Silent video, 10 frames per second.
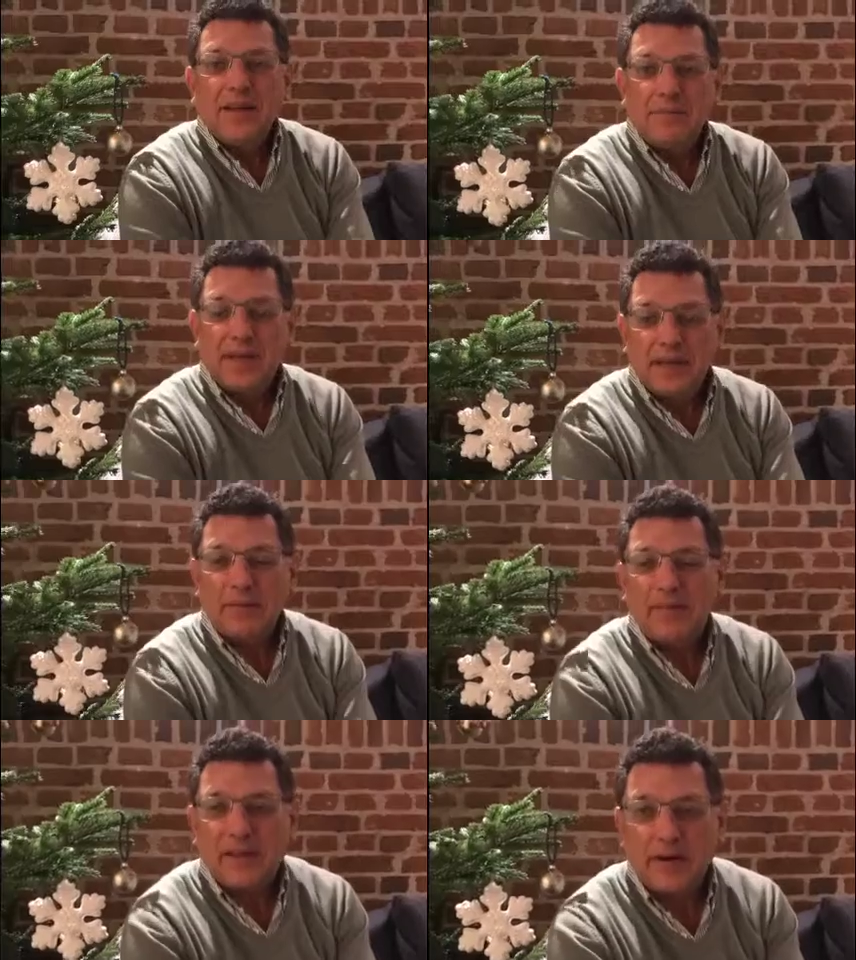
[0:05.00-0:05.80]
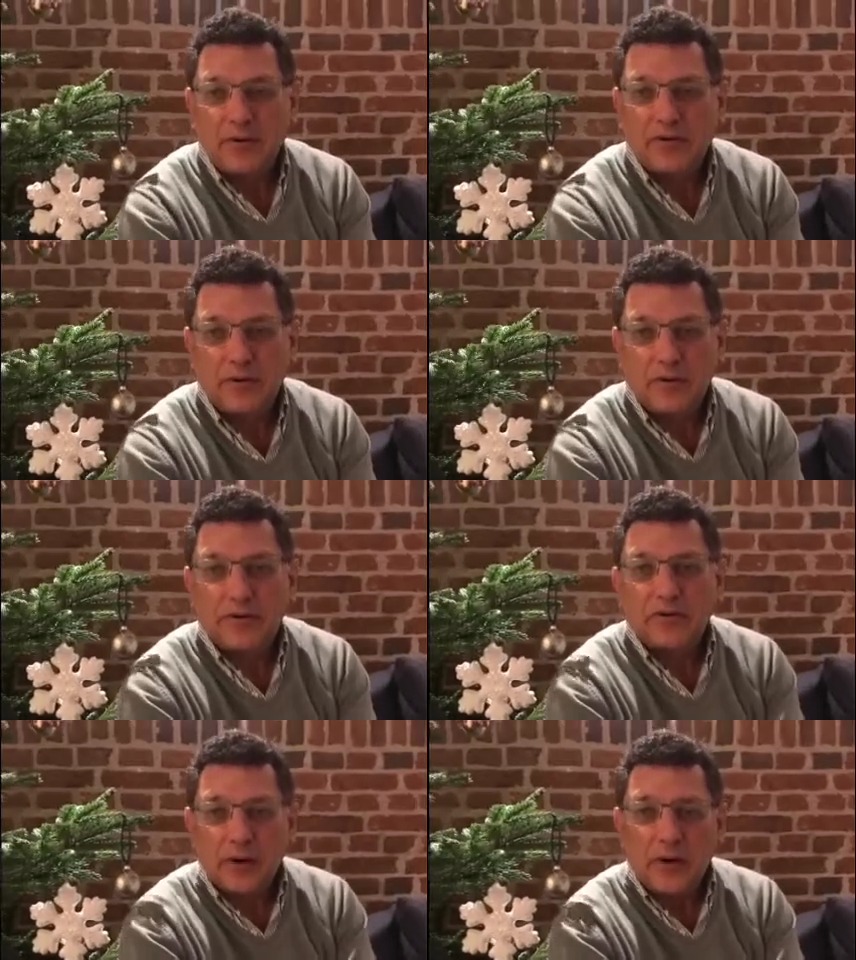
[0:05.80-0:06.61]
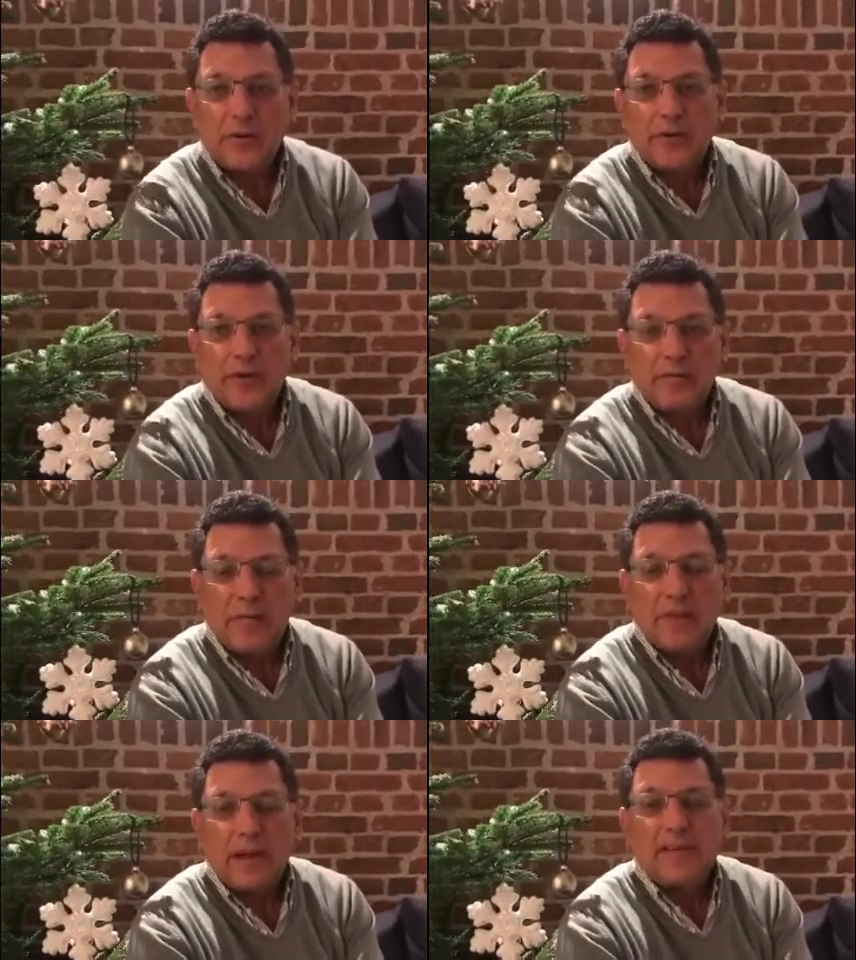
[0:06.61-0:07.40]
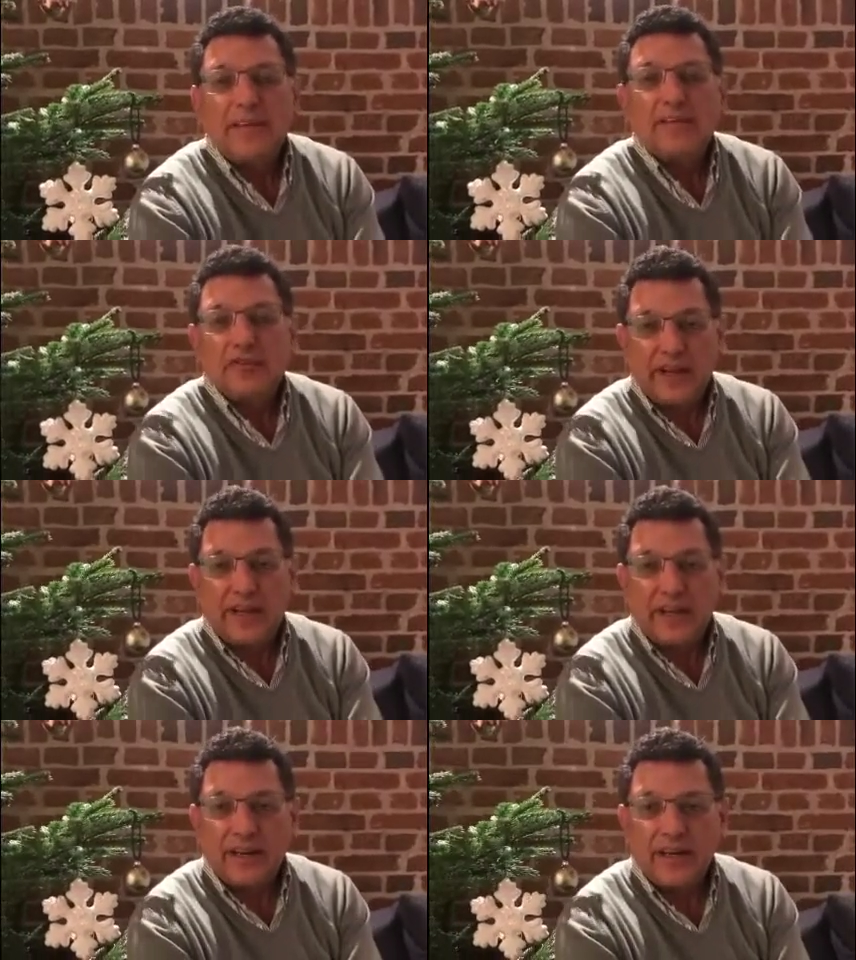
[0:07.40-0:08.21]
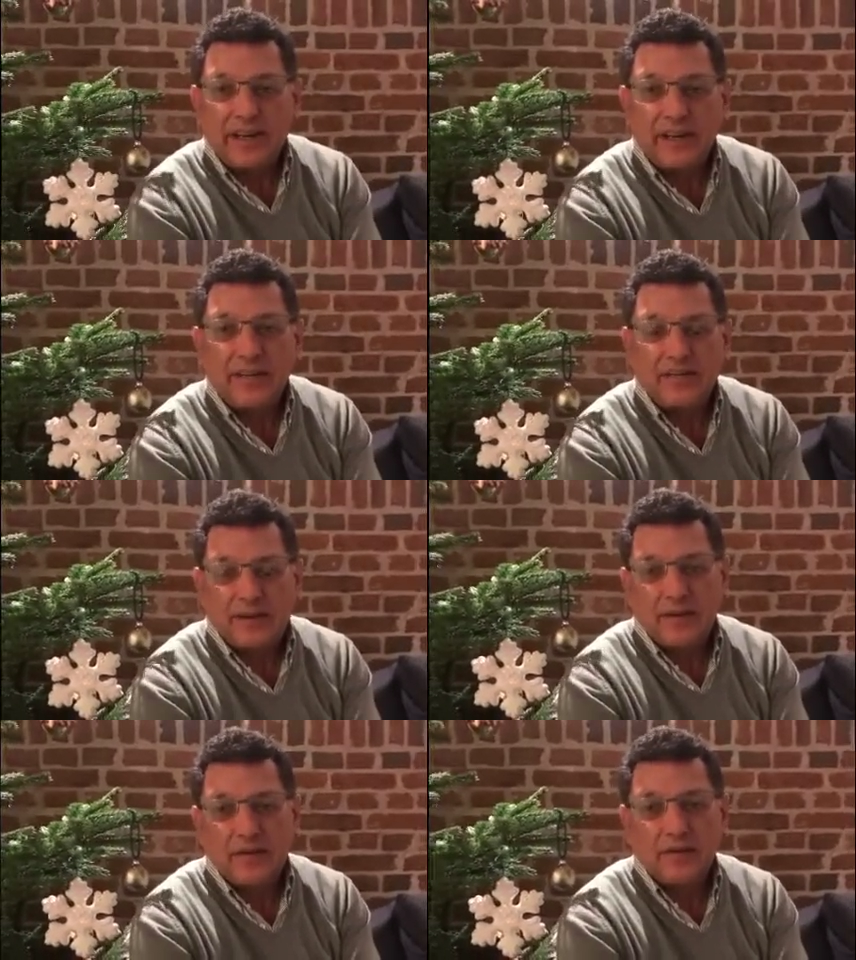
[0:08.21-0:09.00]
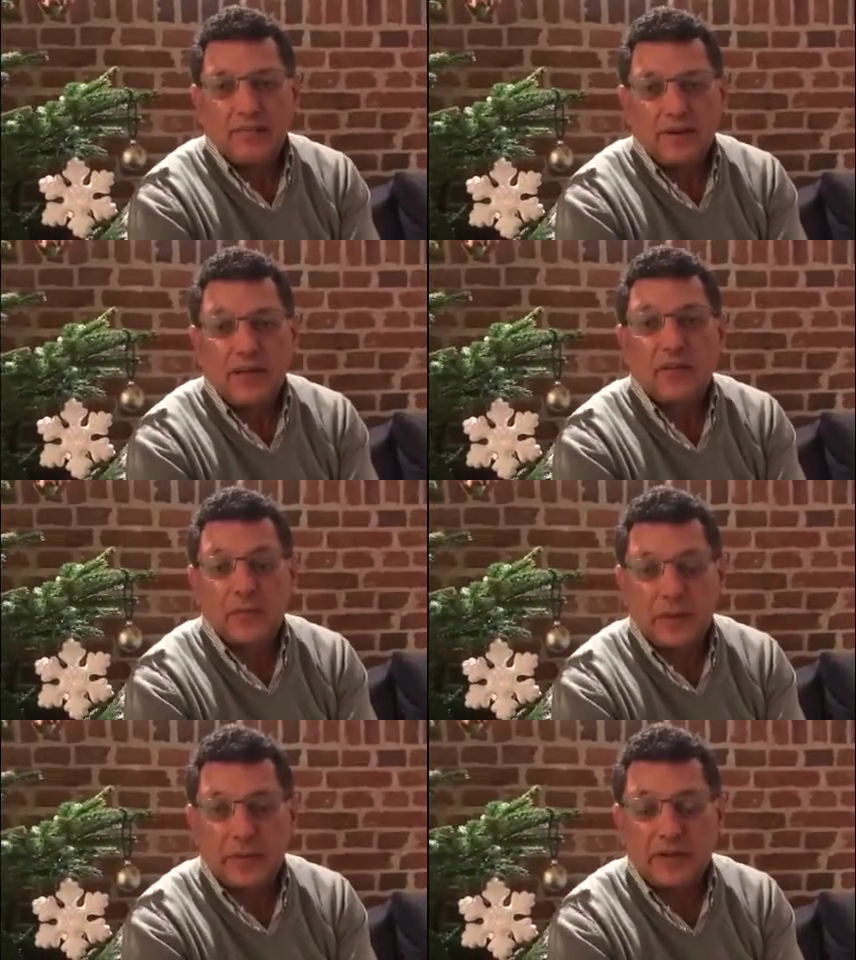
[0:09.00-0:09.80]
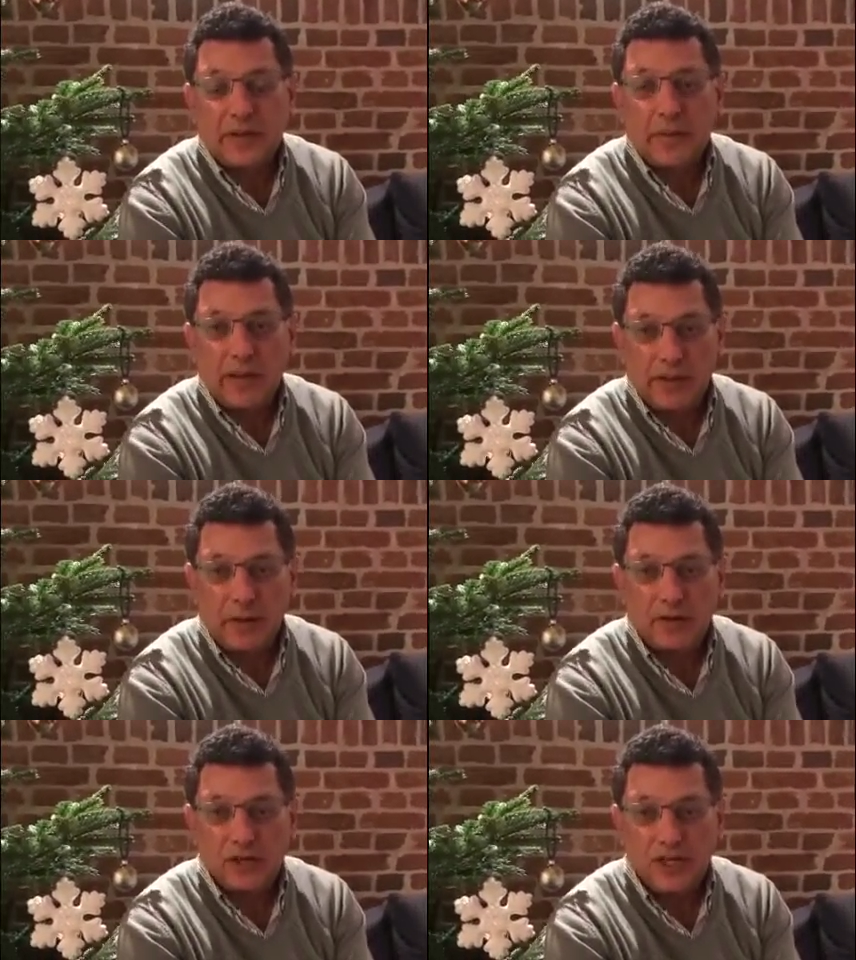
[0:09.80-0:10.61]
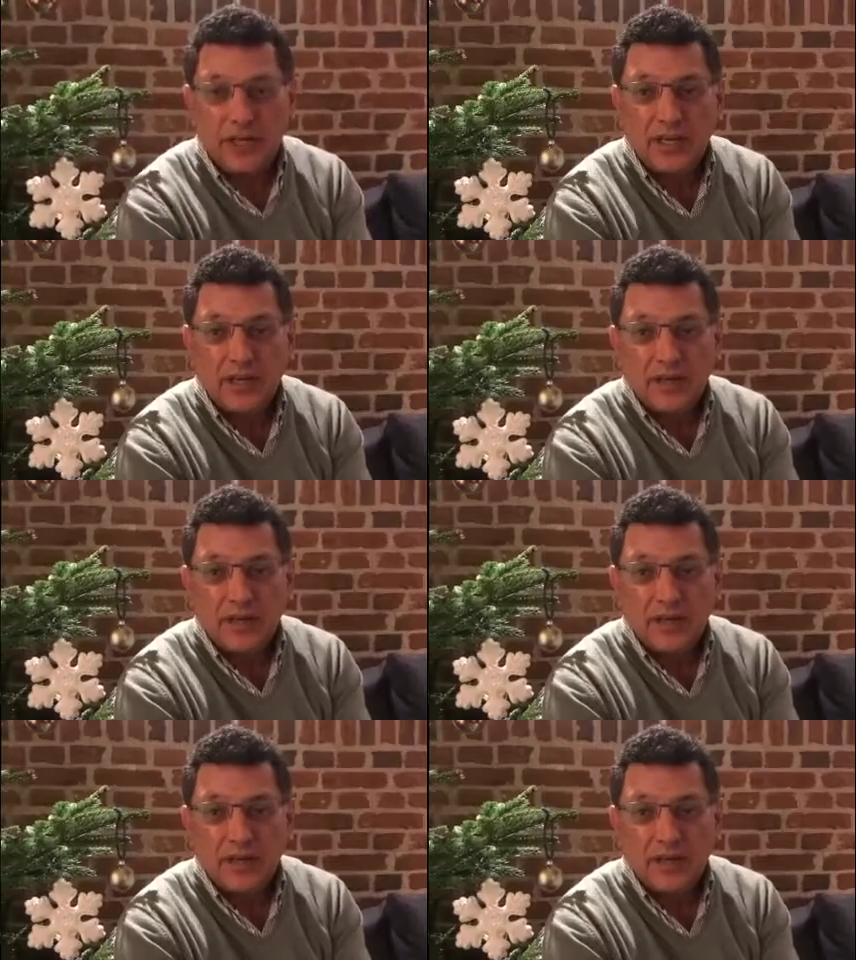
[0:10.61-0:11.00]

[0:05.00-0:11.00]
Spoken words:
My name is Carlos Orozco. My basic training is in experimental biology.